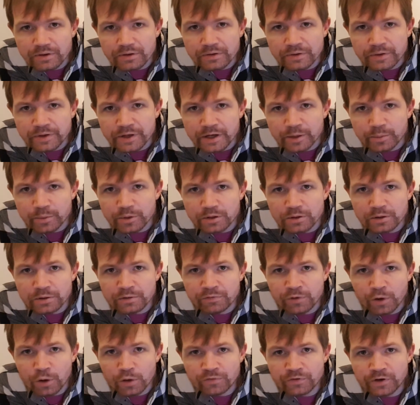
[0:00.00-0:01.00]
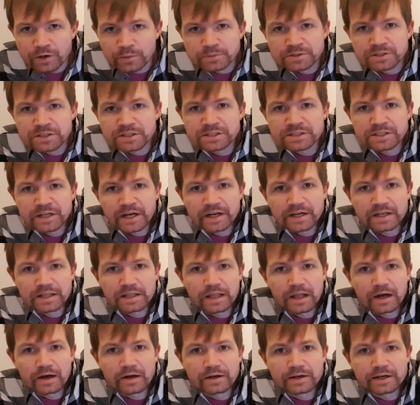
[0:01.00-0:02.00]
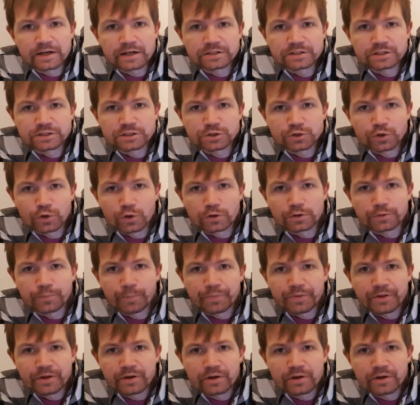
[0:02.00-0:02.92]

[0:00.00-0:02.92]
label, Wolframs-Seidla, as it's called.